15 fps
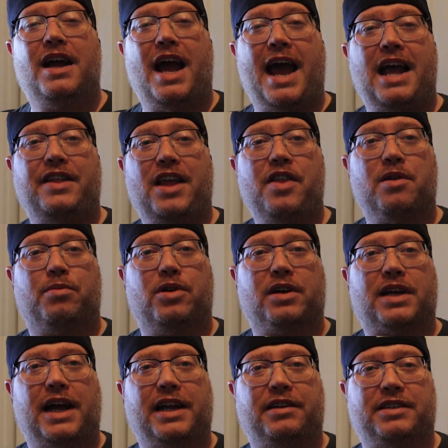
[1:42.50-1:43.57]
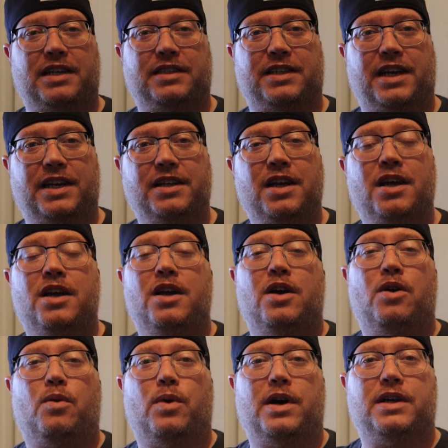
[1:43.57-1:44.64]
And the other book I sent in
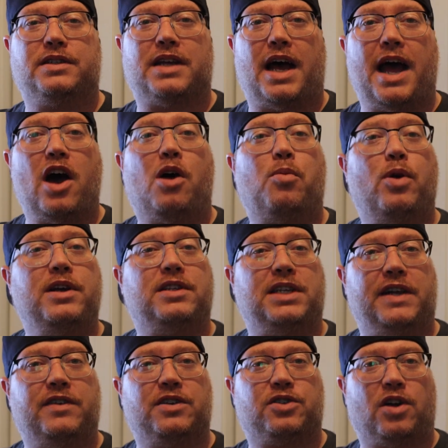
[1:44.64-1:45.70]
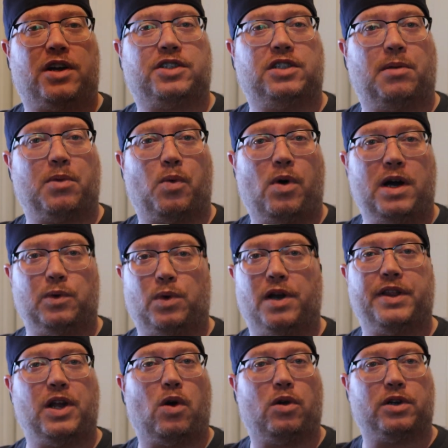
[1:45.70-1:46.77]
was uh, Hellboy Seed of Destruction number one, one
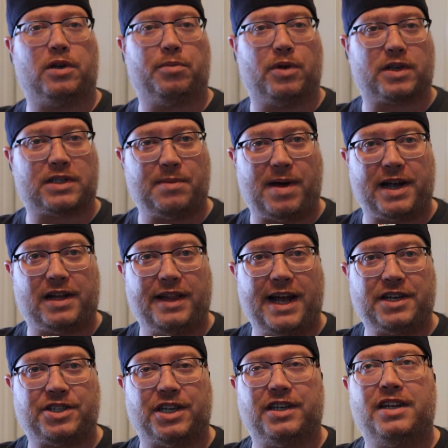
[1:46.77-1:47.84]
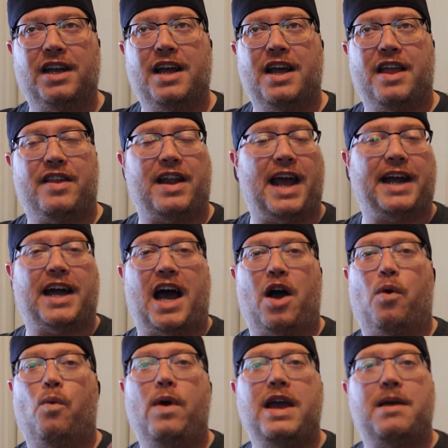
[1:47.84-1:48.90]
of the older books in my collection that I
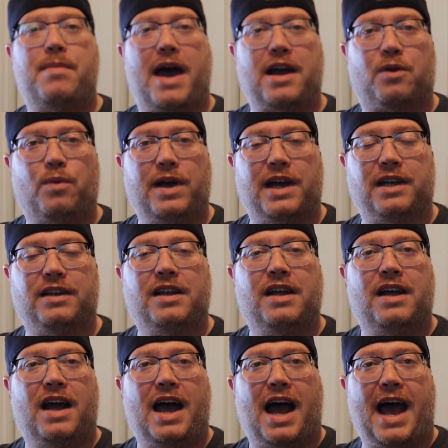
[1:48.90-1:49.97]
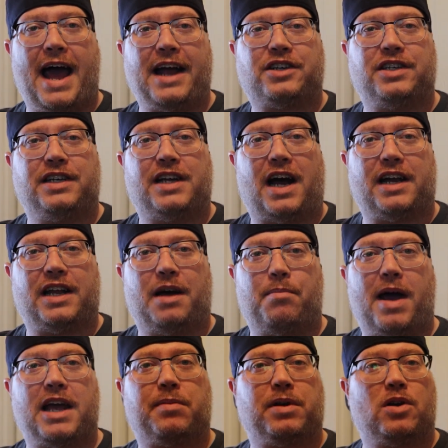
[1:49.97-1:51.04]
got way back when I actually got uh,
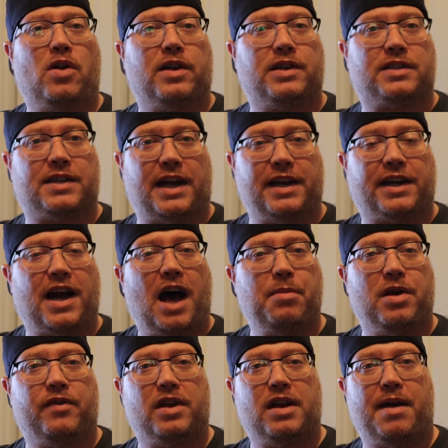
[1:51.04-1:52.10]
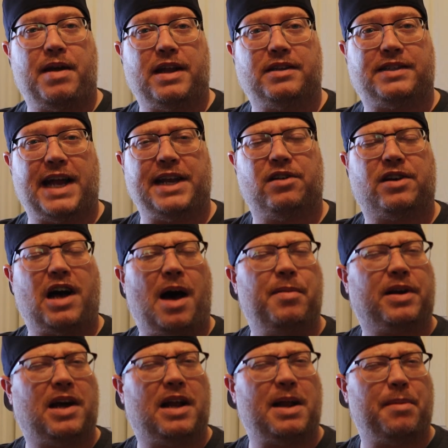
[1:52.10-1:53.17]
Mike Mignola to sign a copy of it in San Diego
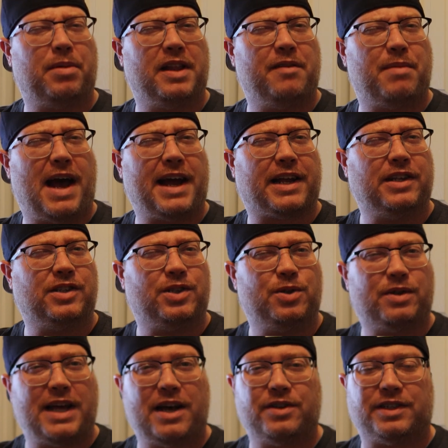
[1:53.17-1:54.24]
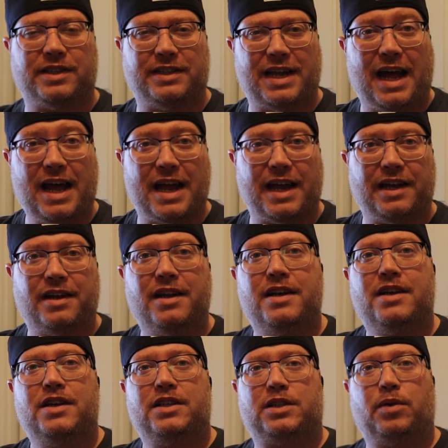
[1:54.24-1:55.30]
Comic Con, I believe, back in 2009.
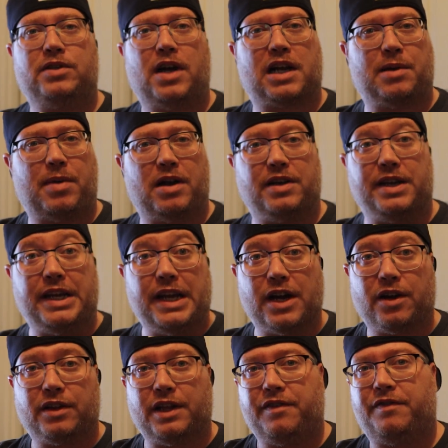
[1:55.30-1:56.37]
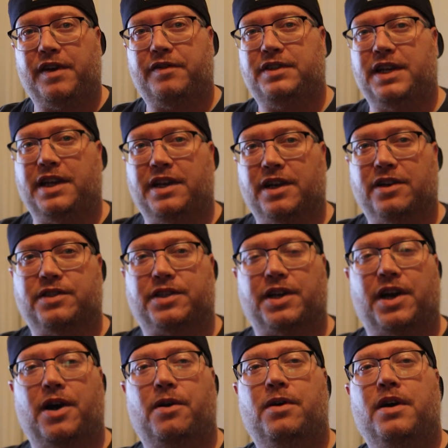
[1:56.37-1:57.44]
So we're talking about nearly 15 years
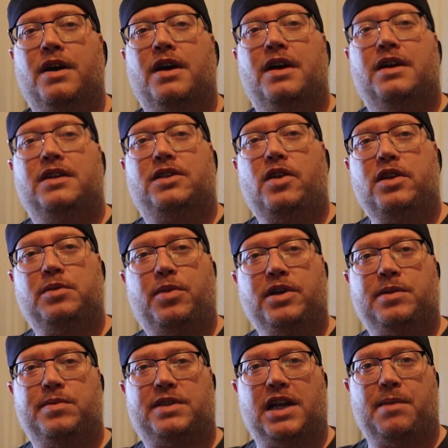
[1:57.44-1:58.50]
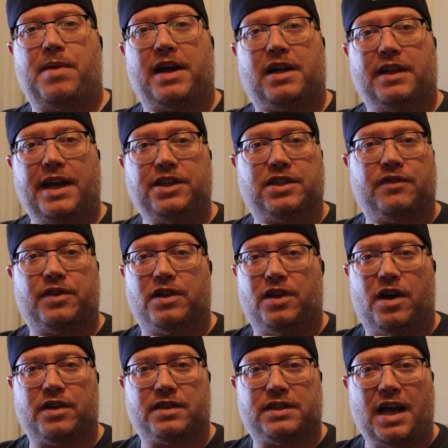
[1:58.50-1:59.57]
ago. So those books have been sitting in my collection for the
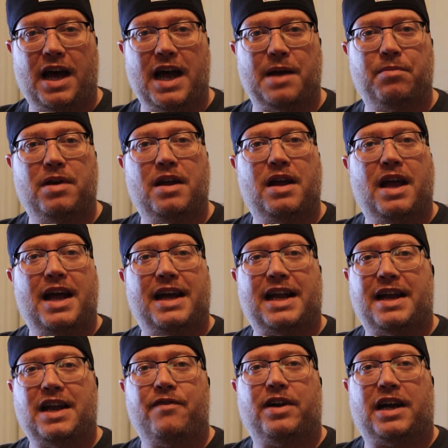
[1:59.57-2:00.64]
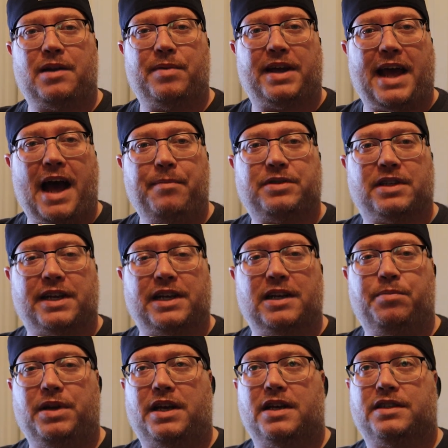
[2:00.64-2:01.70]
longest time, and I never got them
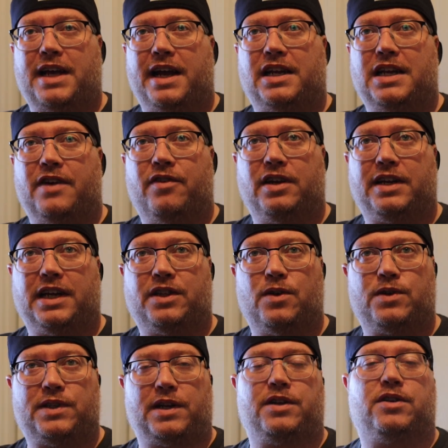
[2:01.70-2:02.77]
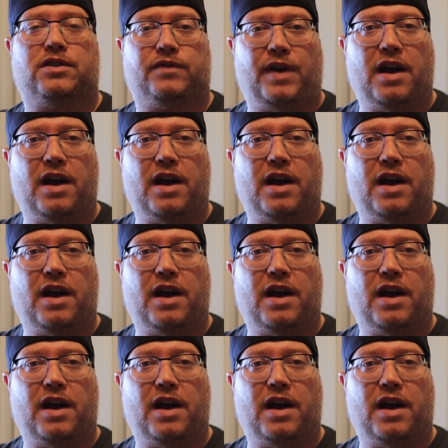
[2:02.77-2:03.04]
encapsulated because I could never get those signatures